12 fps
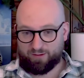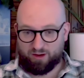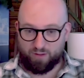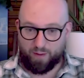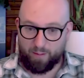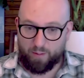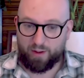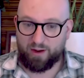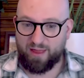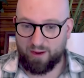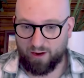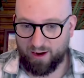So the
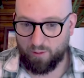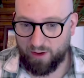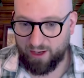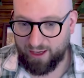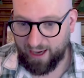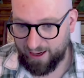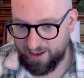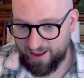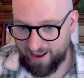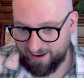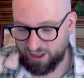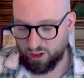probability that you're going to really get into
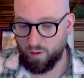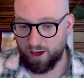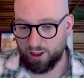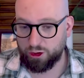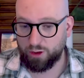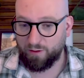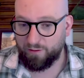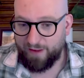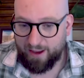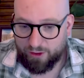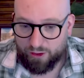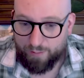that such a quadruple
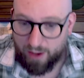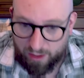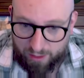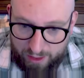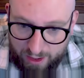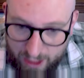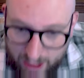failure mode